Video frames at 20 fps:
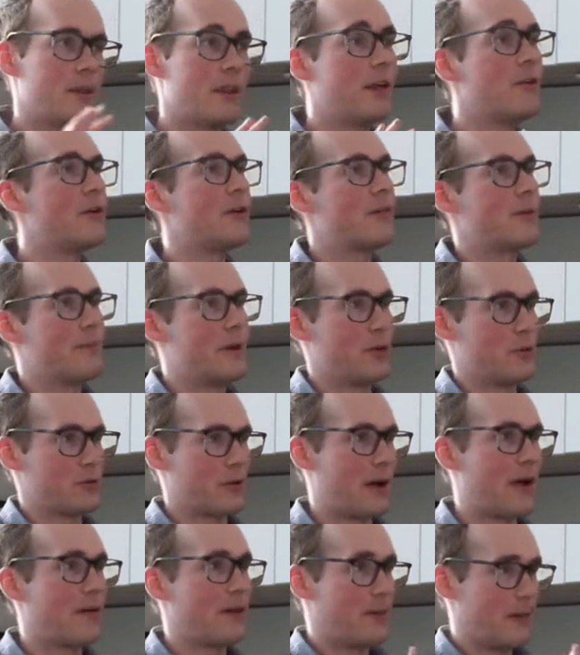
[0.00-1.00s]
But then you have the middle
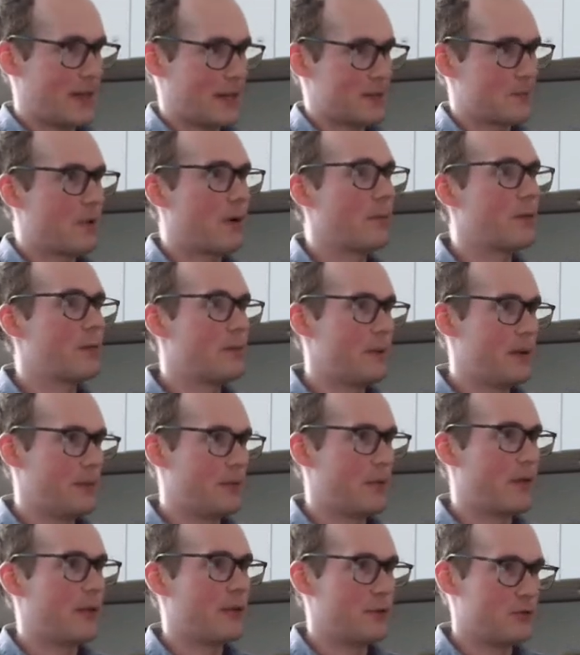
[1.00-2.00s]
ground, and that's probably the
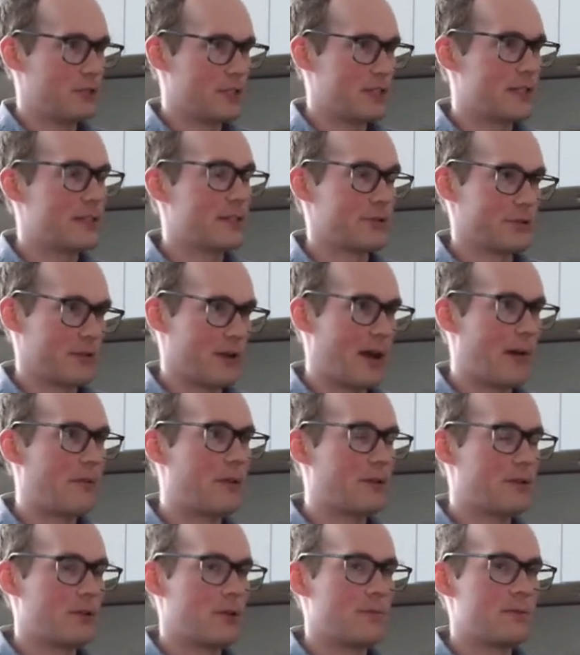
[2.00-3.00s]
people that you just
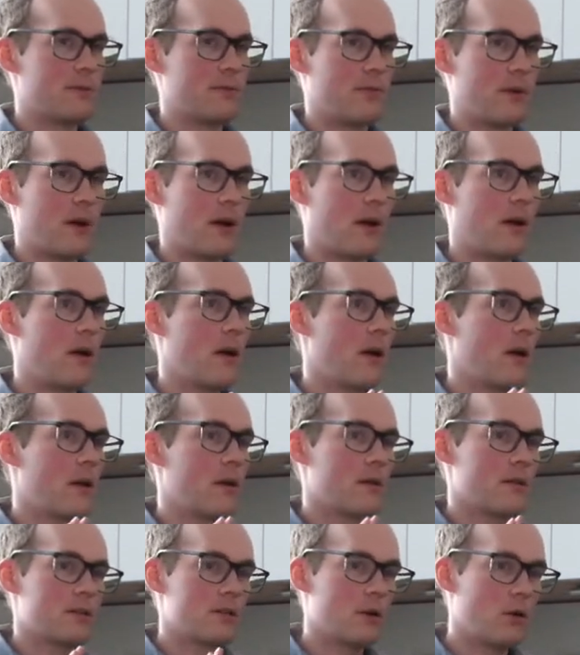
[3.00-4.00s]
described in terms of they're
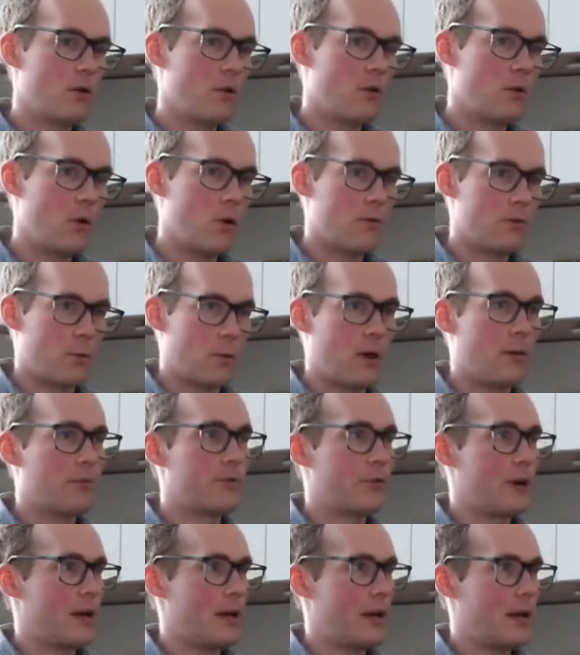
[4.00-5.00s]
so
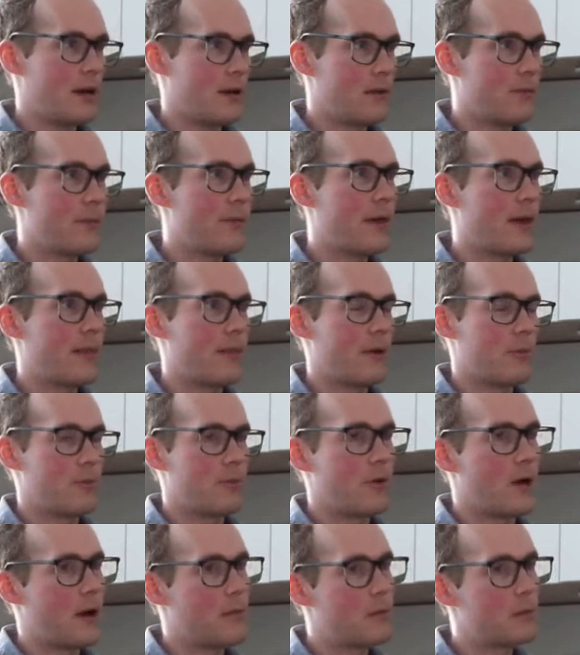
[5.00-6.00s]
overwhelmed right now that they're
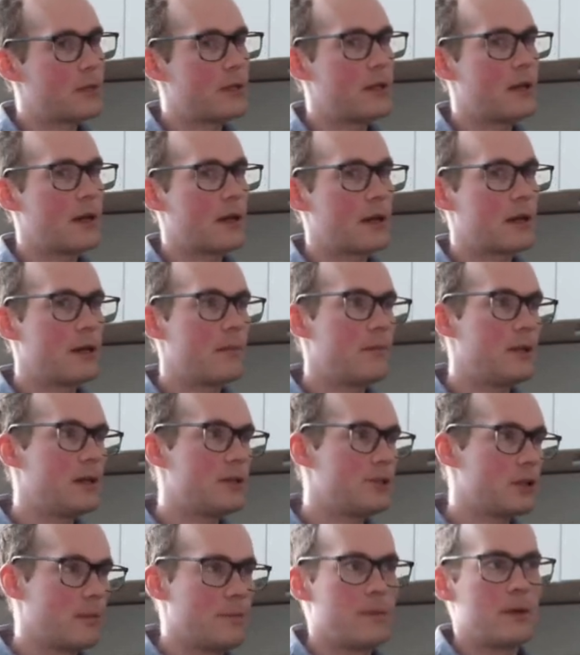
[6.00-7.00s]
probably not going to
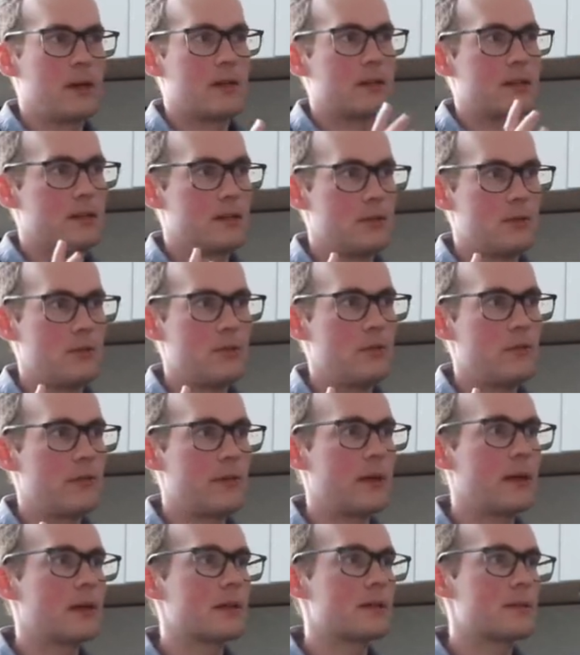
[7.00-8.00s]
be jumping to do new
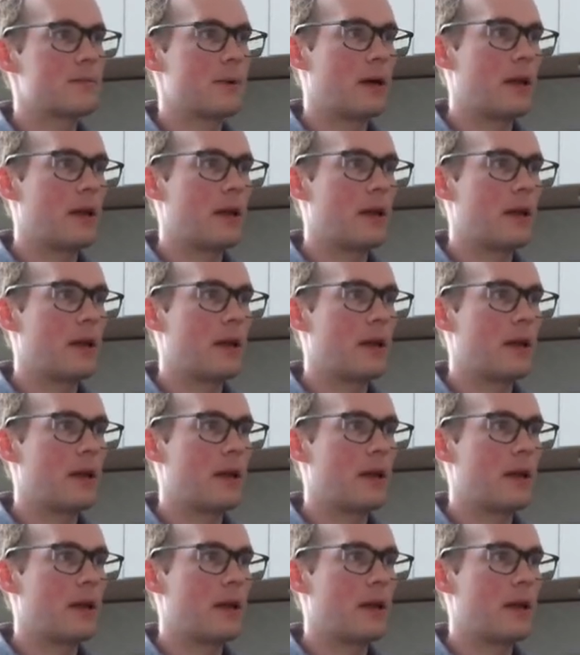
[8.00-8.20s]
things.